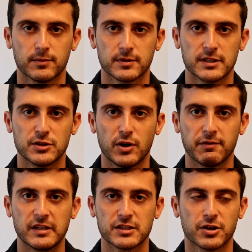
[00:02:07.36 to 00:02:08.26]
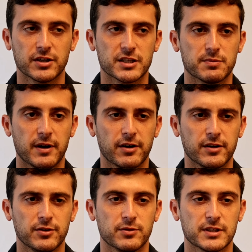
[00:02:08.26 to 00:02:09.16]
since you have a discerning
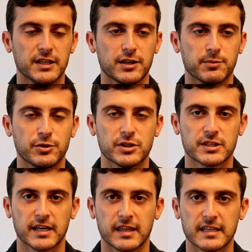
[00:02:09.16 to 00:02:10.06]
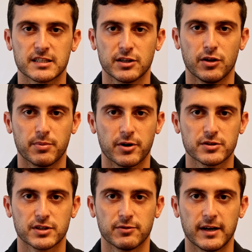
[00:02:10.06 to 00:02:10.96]
spirit, you see them, you're just like, that's still a
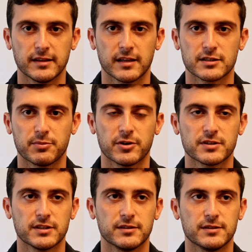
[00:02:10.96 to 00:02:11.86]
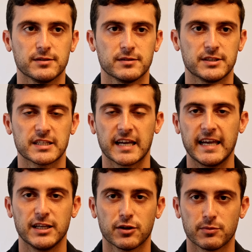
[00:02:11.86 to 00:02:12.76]
person, right? That's a person just like
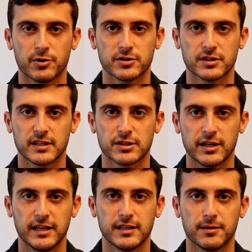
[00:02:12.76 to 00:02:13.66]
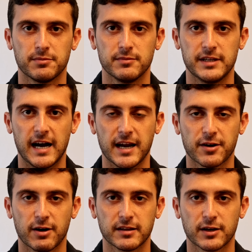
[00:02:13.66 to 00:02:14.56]
any other person that's going to end up dying,
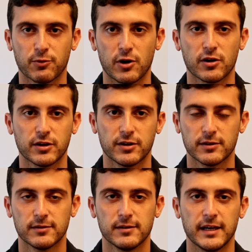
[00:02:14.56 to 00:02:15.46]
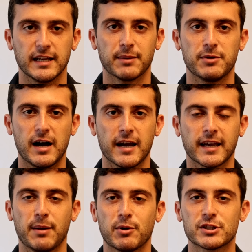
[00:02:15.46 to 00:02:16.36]
right? Like we're all going to end up dying.
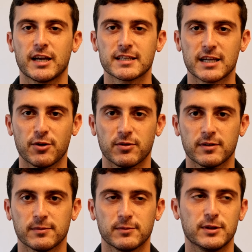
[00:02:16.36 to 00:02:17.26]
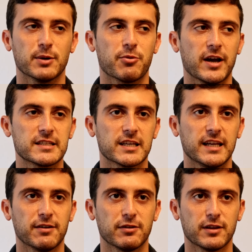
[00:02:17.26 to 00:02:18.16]
And I'm not trying to sound depressing
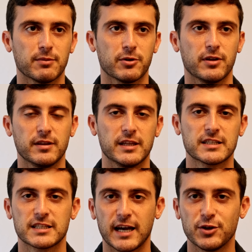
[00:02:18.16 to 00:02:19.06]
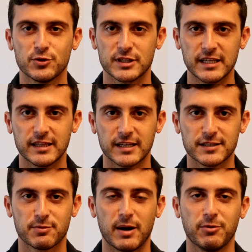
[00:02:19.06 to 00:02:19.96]
and everything, but this is how you see
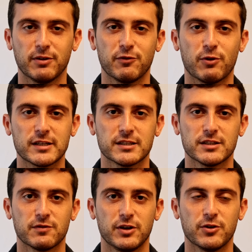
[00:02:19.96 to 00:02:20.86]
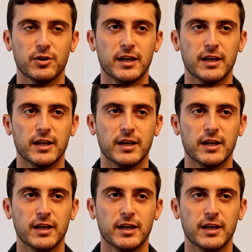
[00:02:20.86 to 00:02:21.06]
things probably if you're watching this video.